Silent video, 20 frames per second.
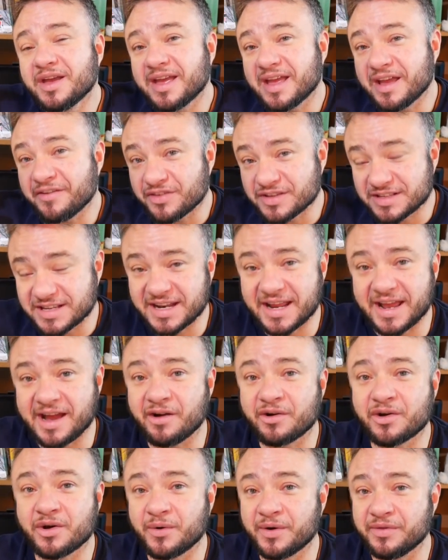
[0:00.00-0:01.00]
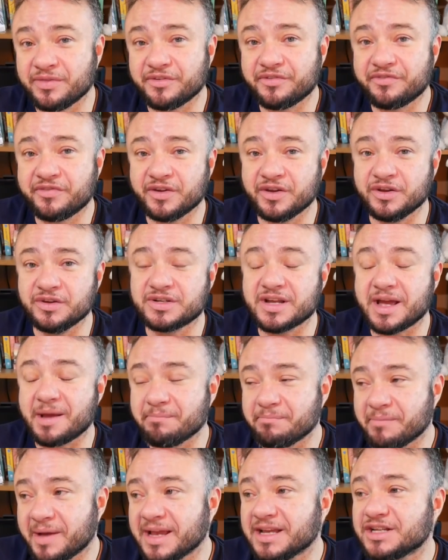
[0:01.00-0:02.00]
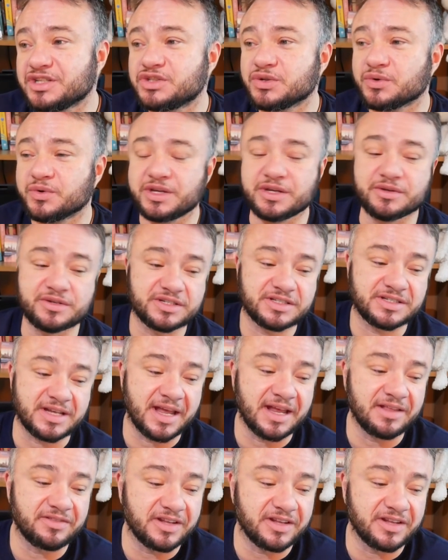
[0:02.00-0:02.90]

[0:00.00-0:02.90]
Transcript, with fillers: if there's any alcohol in the food and make sure you state